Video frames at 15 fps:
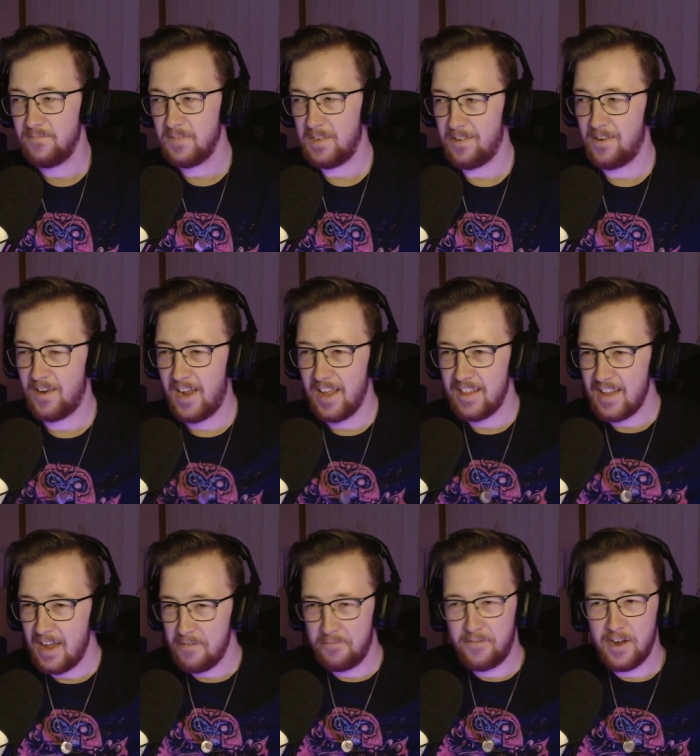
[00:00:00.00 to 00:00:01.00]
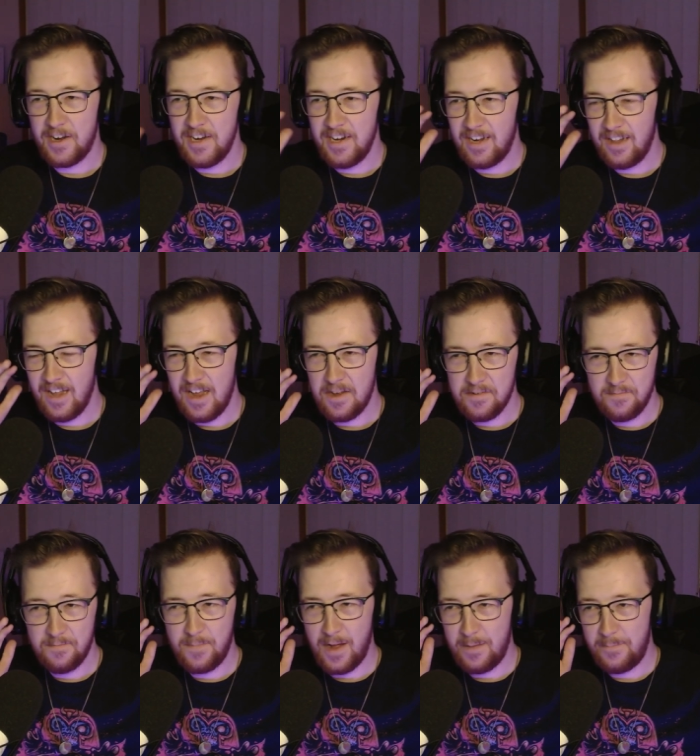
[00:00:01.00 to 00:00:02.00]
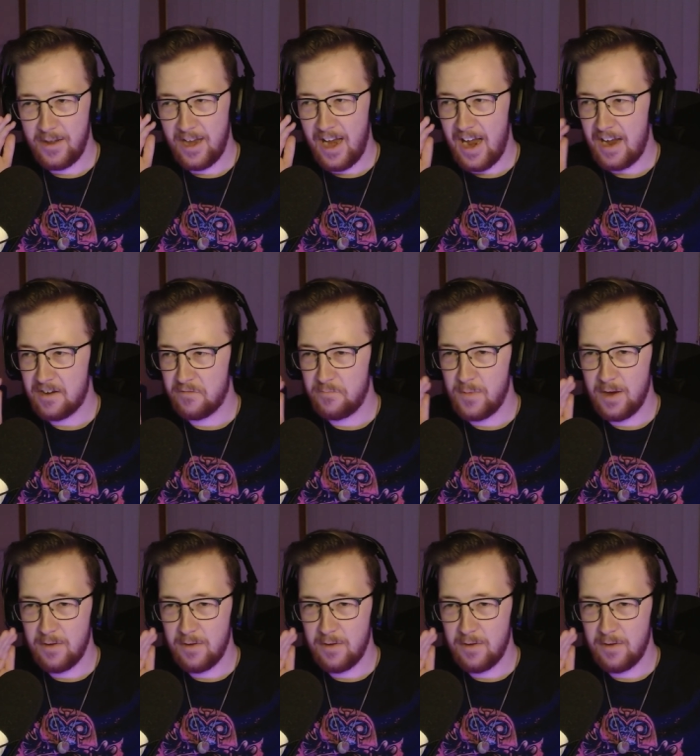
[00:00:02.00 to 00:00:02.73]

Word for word: Oh, get that fucking clown puppet out of my